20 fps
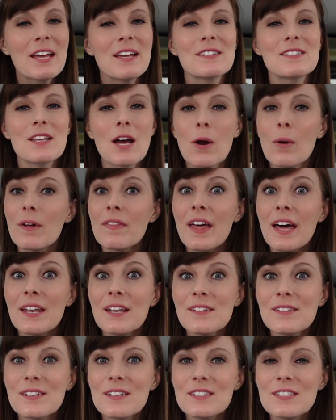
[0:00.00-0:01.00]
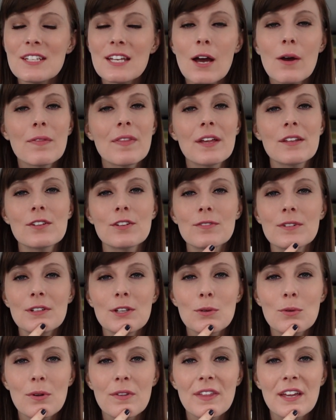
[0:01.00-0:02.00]
So that is good to know. That's a
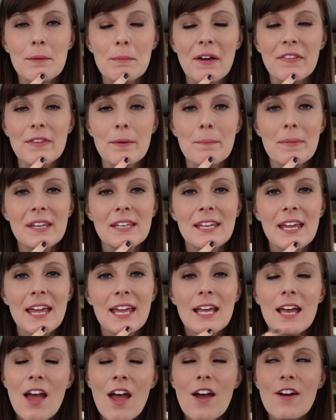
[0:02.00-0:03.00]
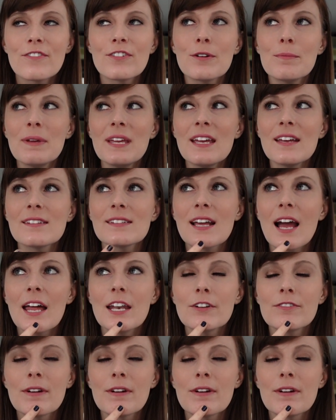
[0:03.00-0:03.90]
really cool thing about the midgate. For me, it's kind of